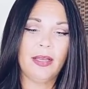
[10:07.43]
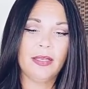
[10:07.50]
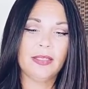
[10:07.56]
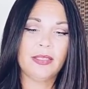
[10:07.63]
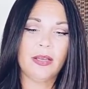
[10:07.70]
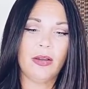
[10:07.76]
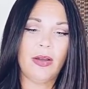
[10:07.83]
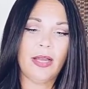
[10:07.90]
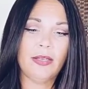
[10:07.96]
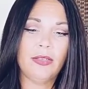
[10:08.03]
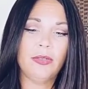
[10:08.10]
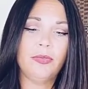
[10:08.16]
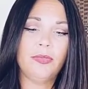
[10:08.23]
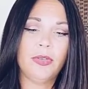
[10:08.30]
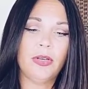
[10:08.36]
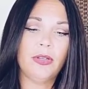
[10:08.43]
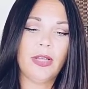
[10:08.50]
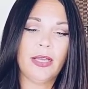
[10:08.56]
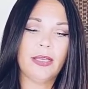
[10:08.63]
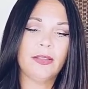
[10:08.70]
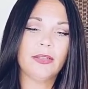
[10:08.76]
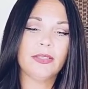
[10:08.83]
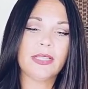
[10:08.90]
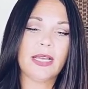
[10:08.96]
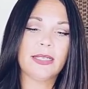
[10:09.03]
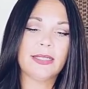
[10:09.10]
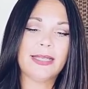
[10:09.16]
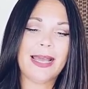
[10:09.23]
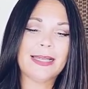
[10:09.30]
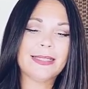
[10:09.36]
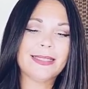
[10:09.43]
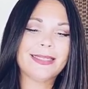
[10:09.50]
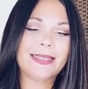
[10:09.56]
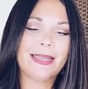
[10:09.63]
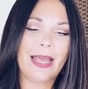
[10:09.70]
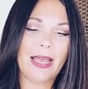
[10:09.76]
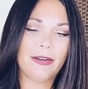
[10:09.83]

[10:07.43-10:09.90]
So I do feel like there's that tested